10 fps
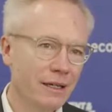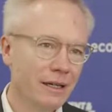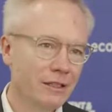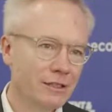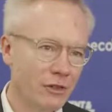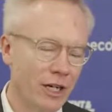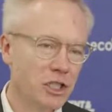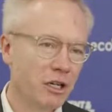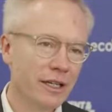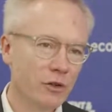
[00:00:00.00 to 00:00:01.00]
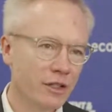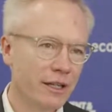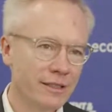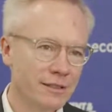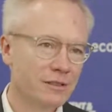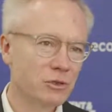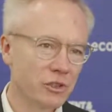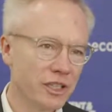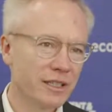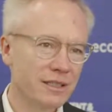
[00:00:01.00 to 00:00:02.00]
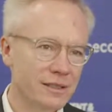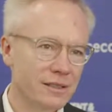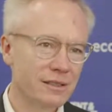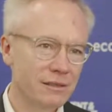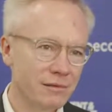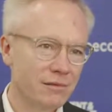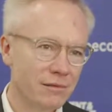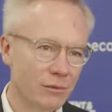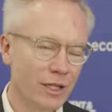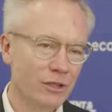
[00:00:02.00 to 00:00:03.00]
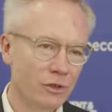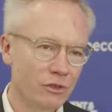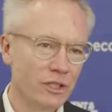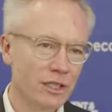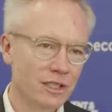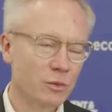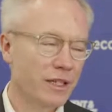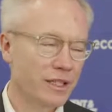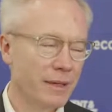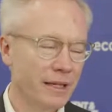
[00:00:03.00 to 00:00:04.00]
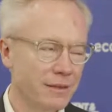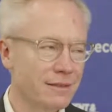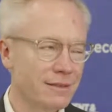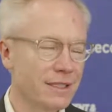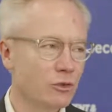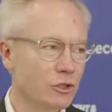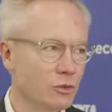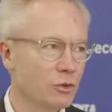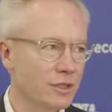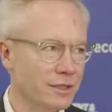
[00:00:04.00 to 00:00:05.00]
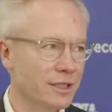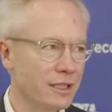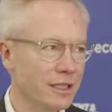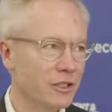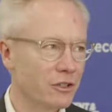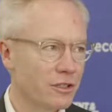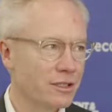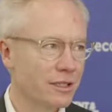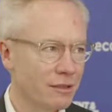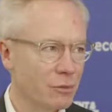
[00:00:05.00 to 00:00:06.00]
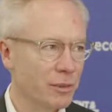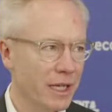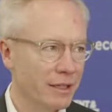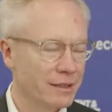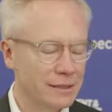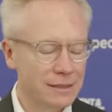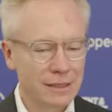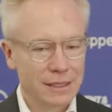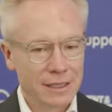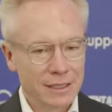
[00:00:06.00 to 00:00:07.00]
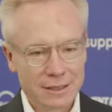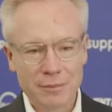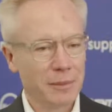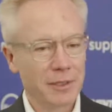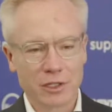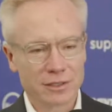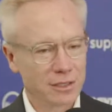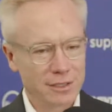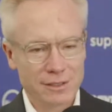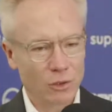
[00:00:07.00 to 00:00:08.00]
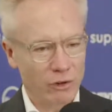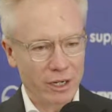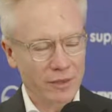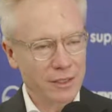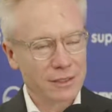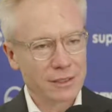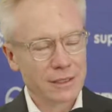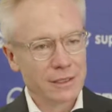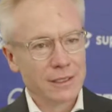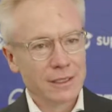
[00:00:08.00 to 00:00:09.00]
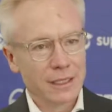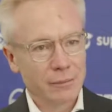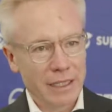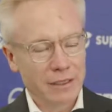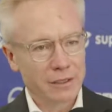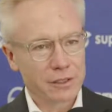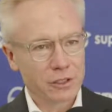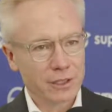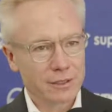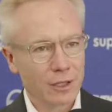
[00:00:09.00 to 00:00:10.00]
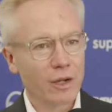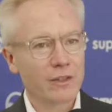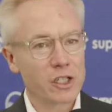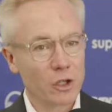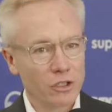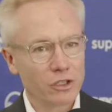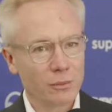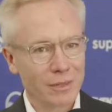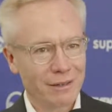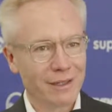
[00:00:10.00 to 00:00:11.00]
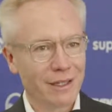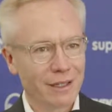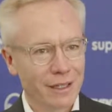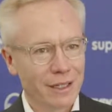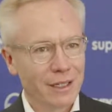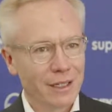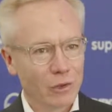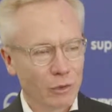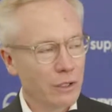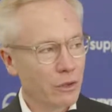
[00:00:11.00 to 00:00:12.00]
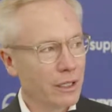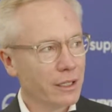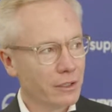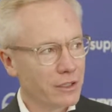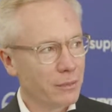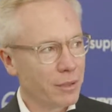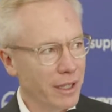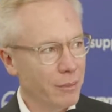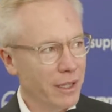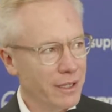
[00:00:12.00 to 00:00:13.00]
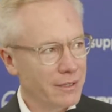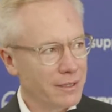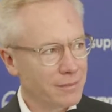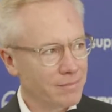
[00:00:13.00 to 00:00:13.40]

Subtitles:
structurally over the next 2 years, 1 to 3 years, we expect that CO2 is the key currency that will be added, simply because it is so relevant in many industries. However, short term, I think rethinking your supply base,